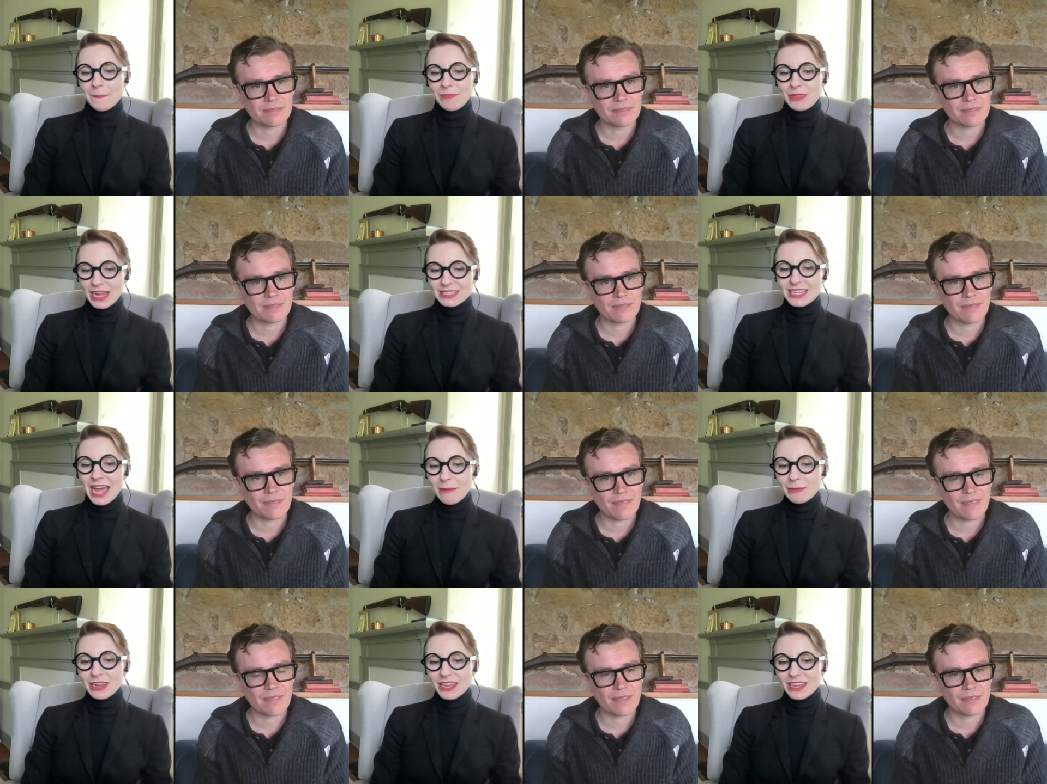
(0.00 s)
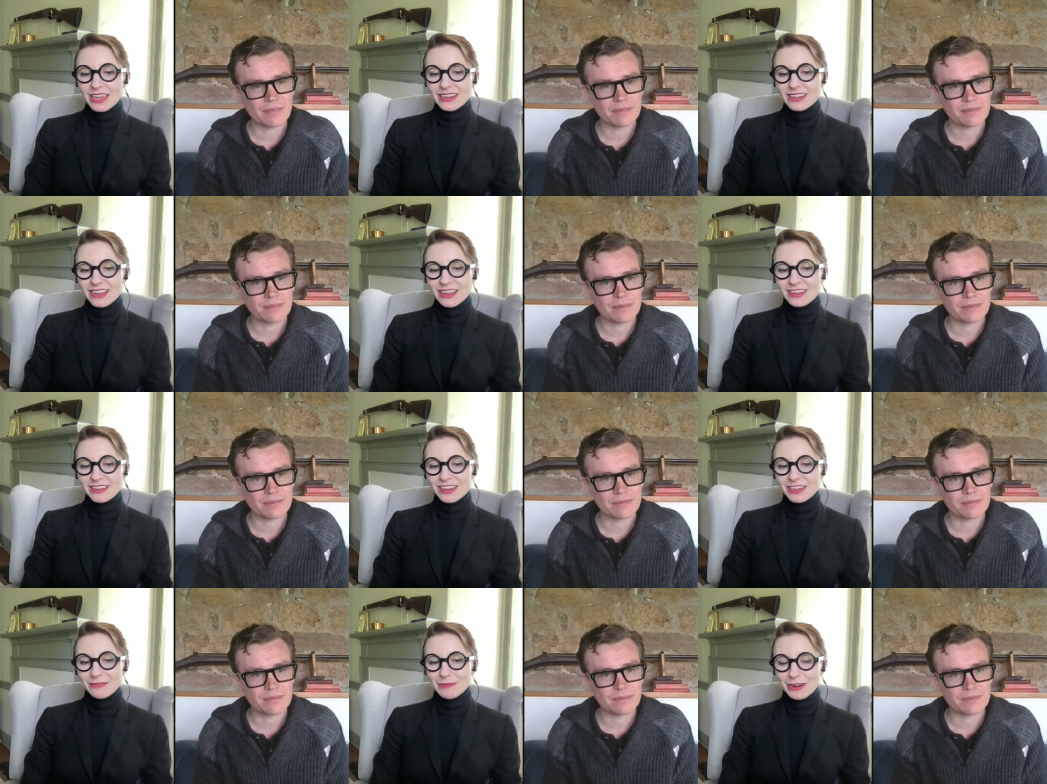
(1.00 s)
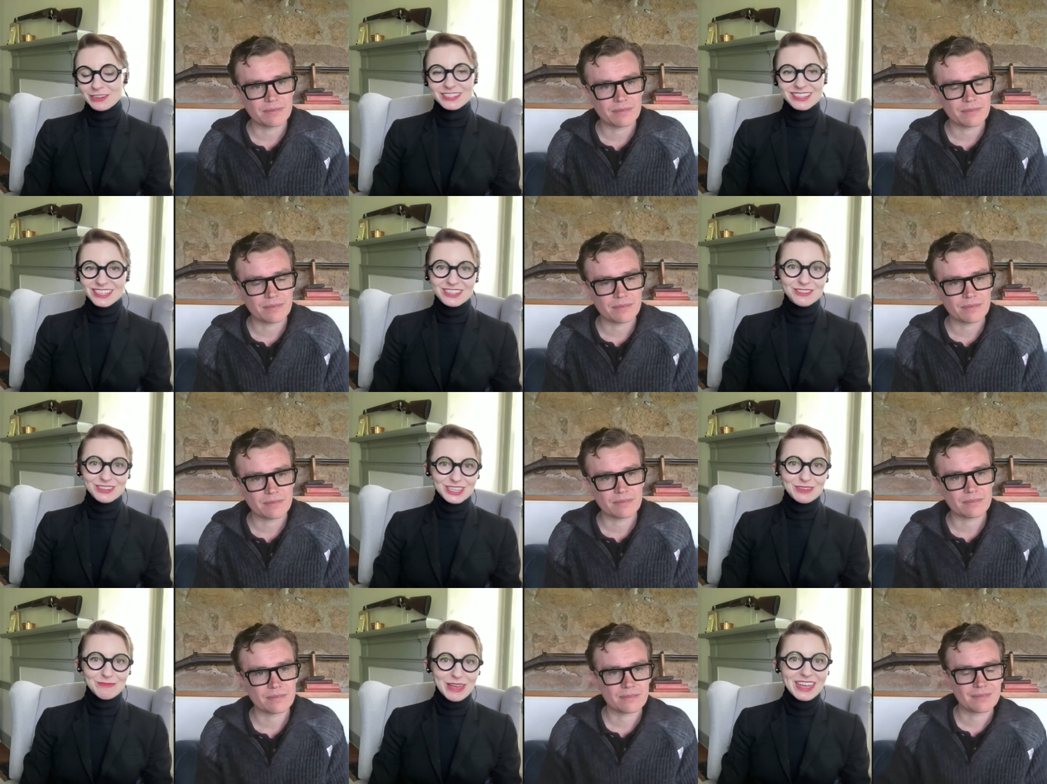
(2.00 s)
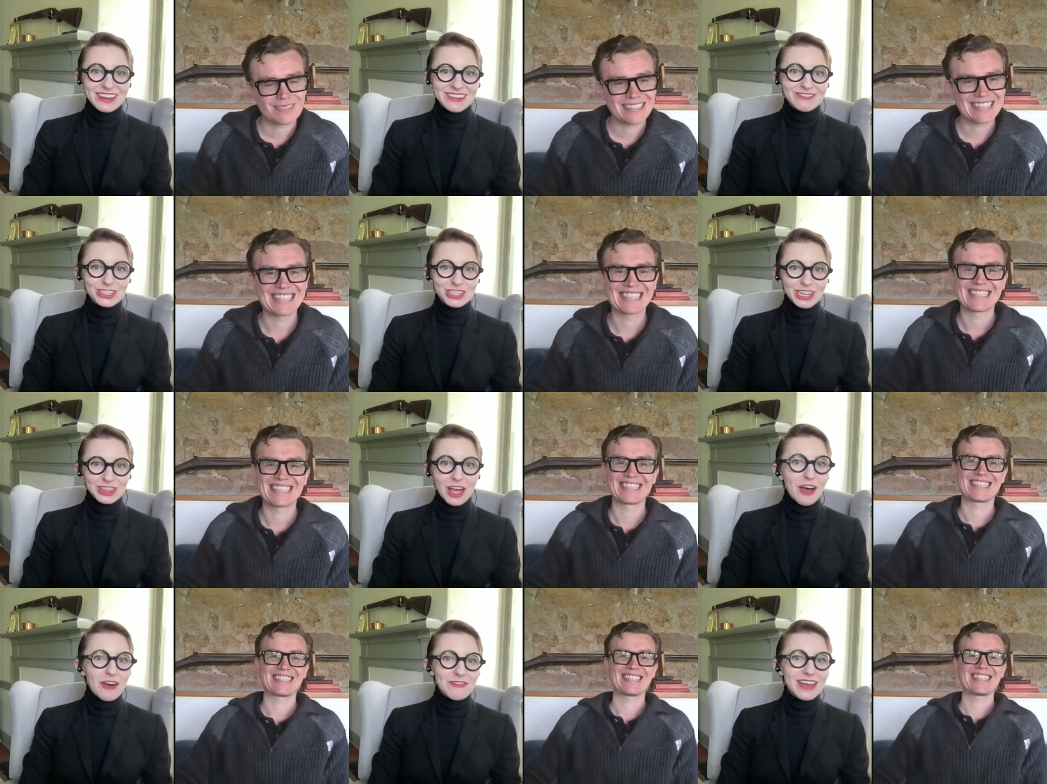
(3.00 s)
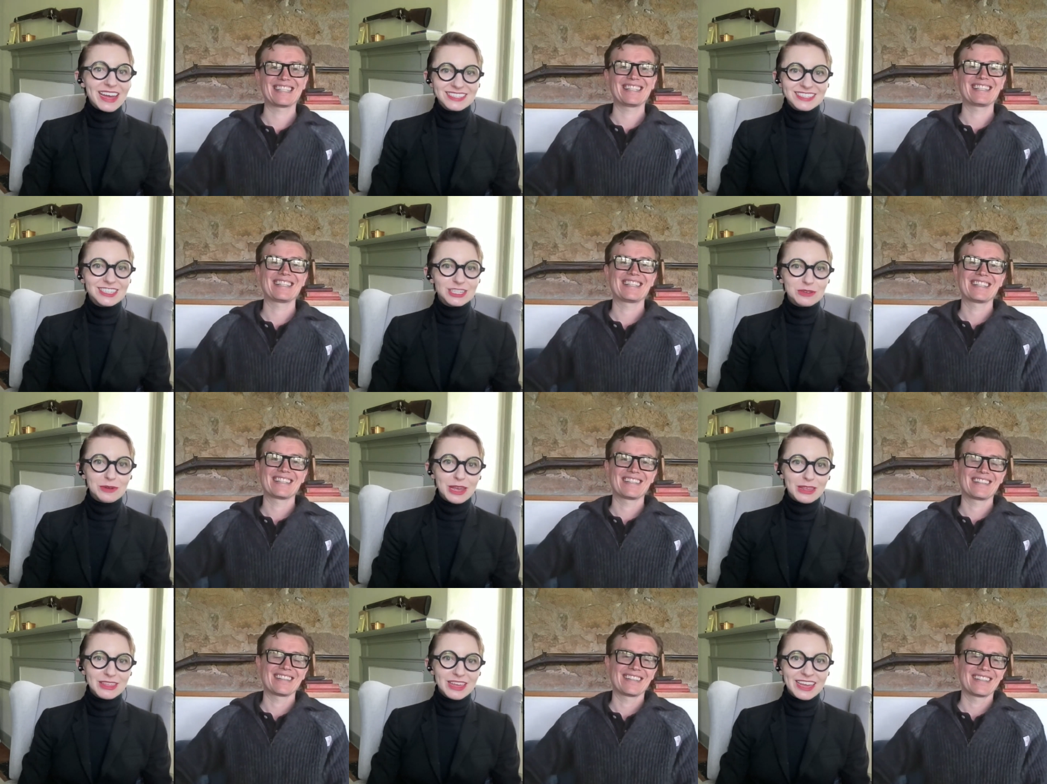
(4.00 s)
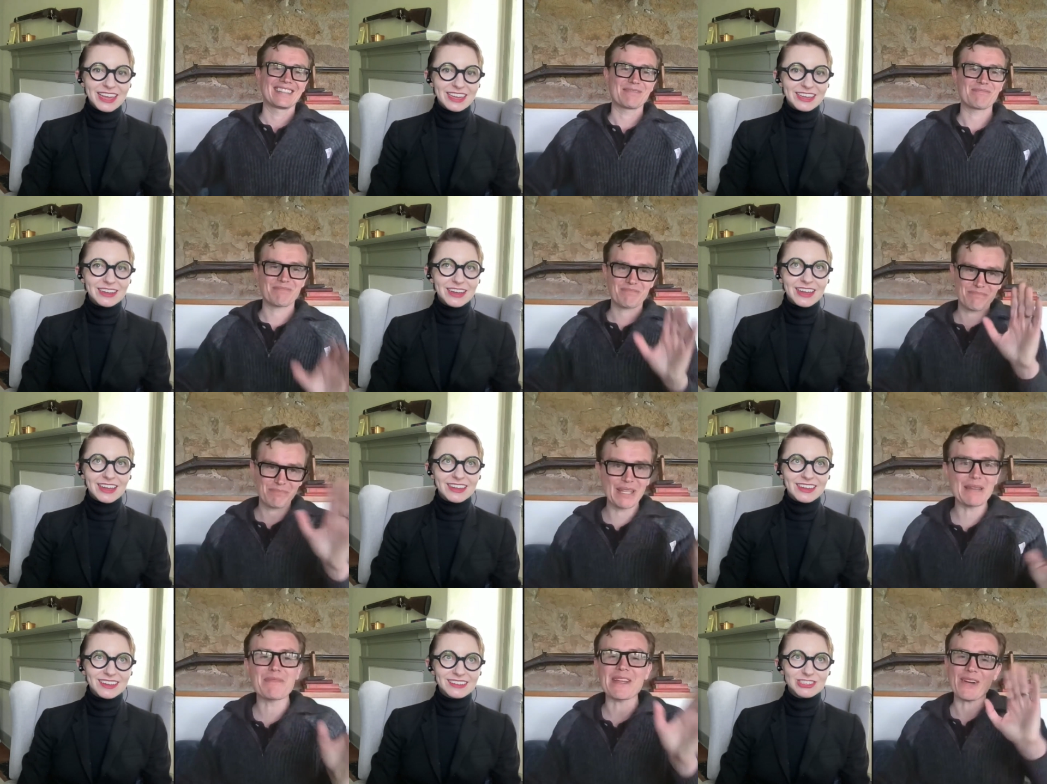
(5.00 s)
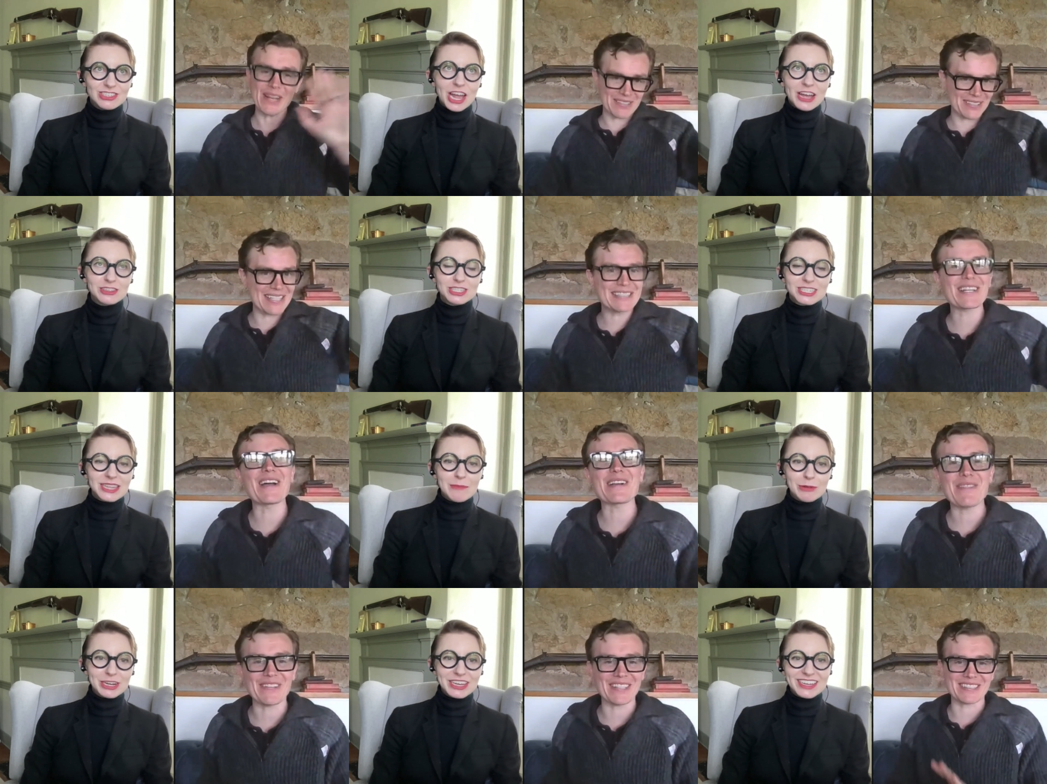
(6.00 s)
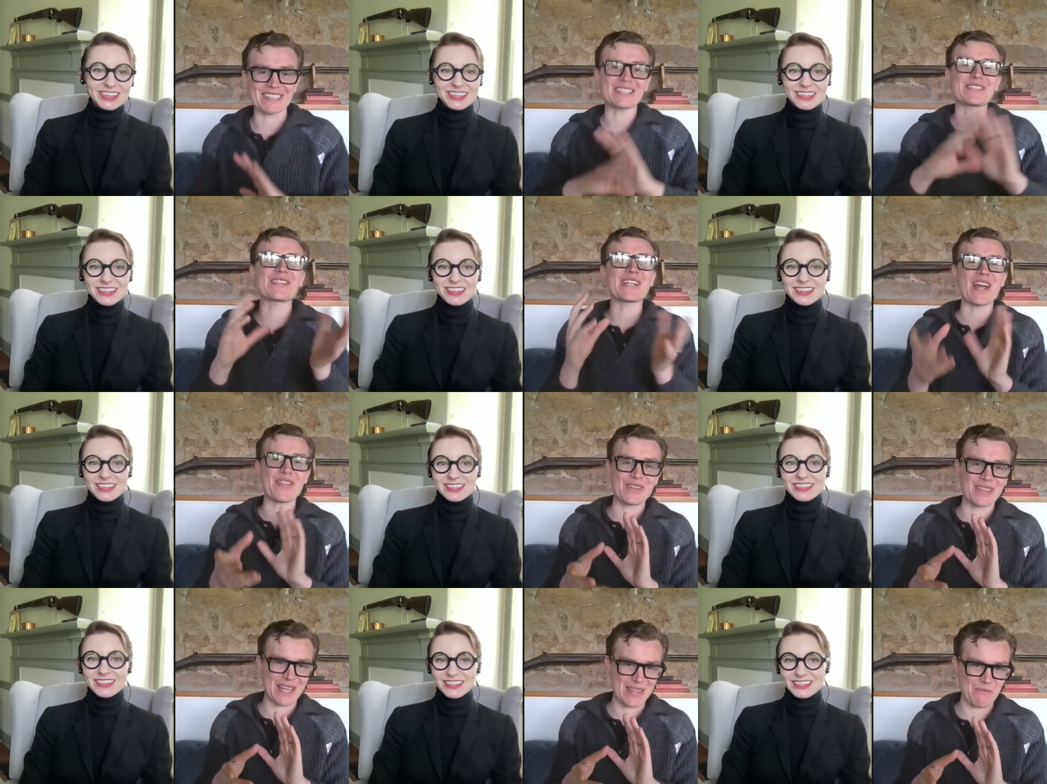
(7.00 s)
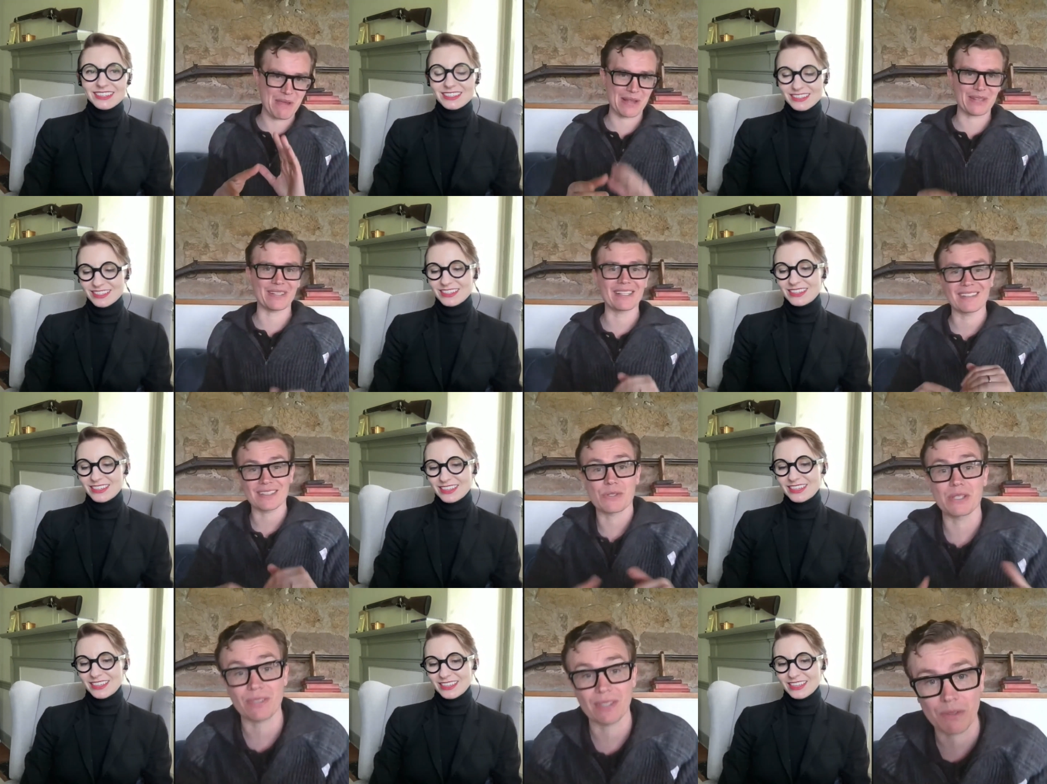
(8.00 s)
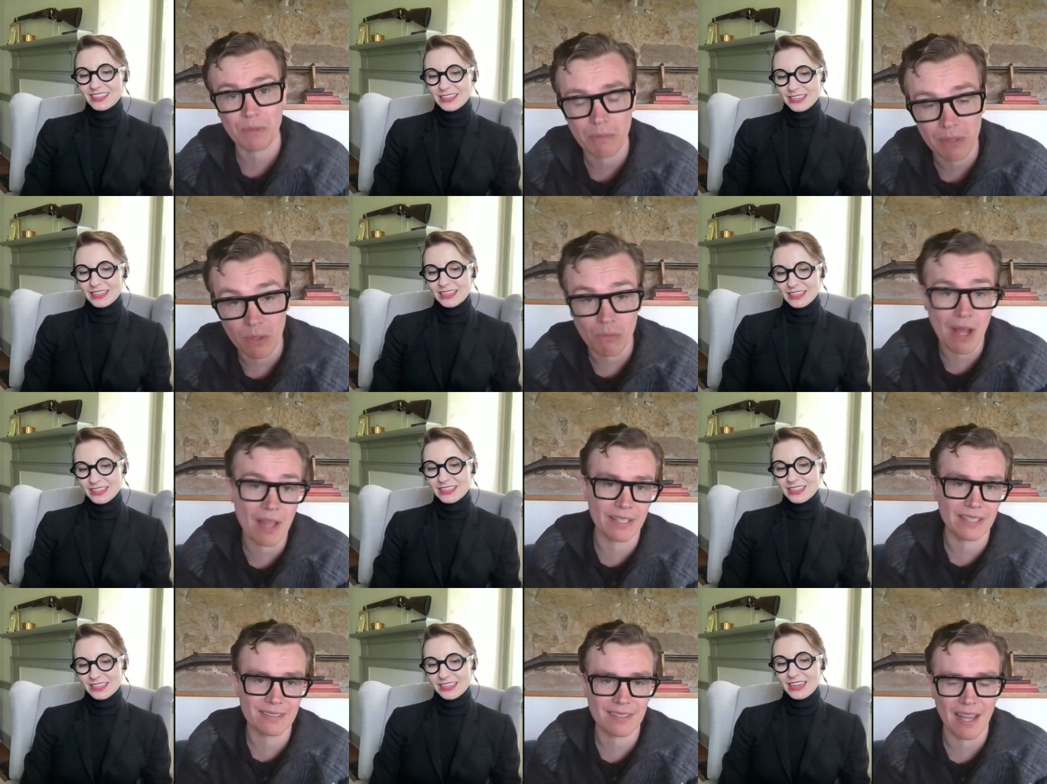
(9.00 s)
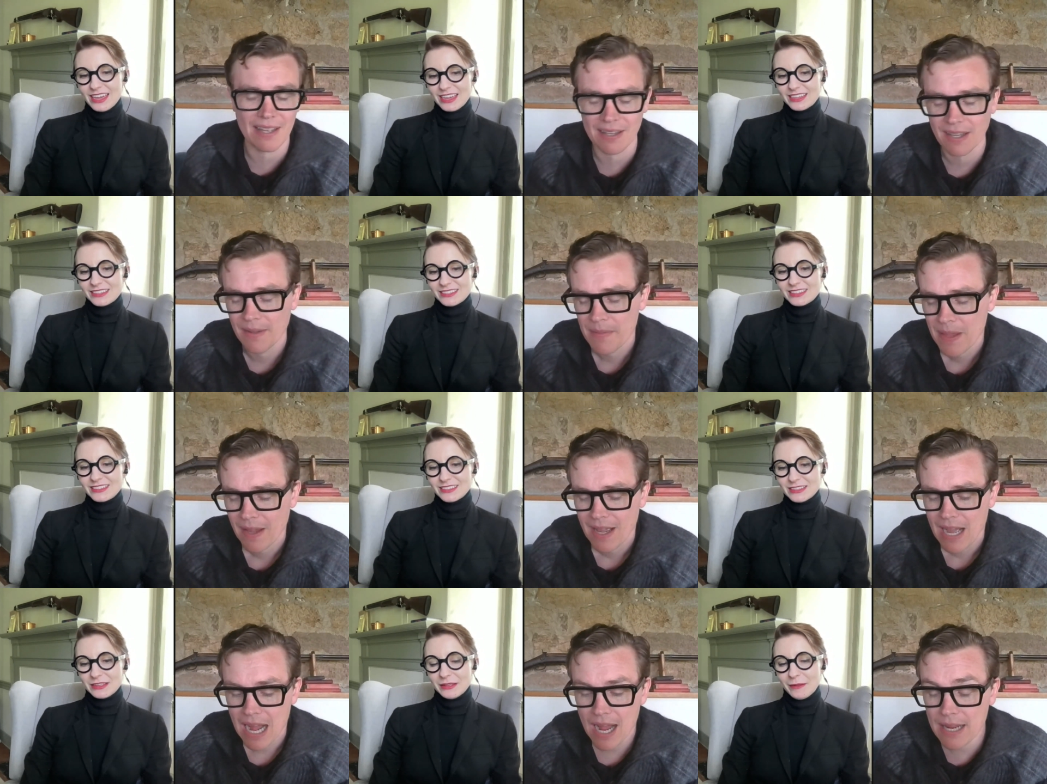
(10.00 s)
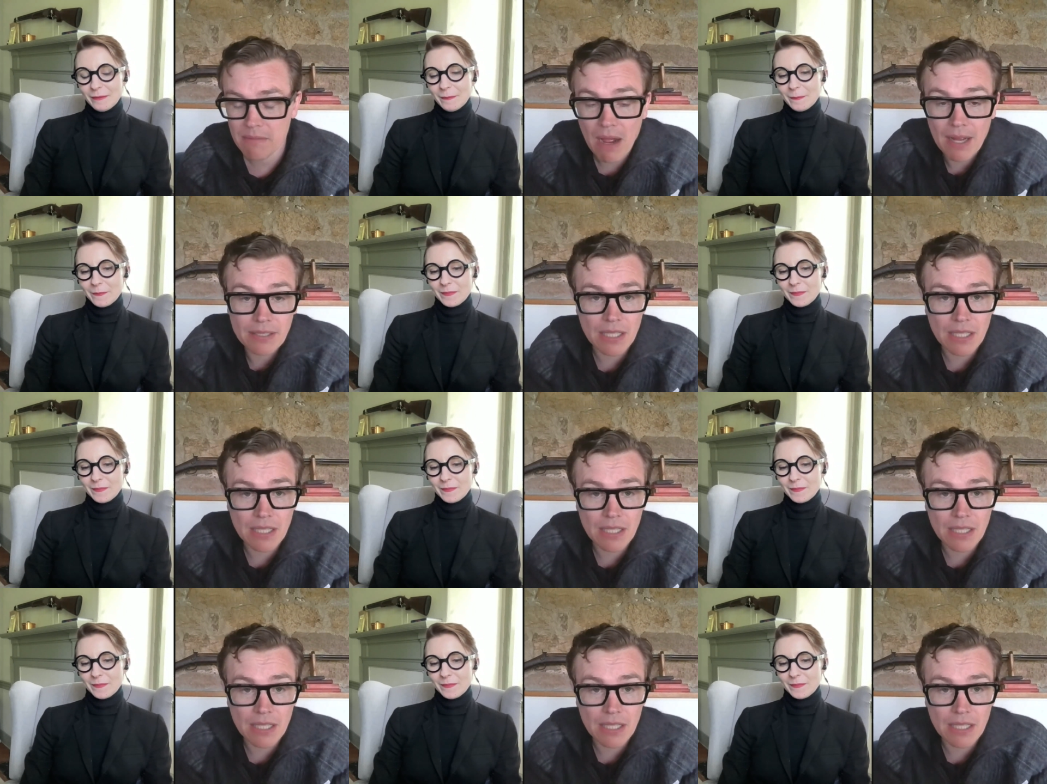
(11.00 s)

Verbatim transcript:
Speaker 1: that's happening. And uh, a comparison that you really made, which I love, has to do with a,
Speaker 2: a okay, child so celebrity. This. this. is another thing that we included in the tweet thread that went really well, and it's yeah. I, I, I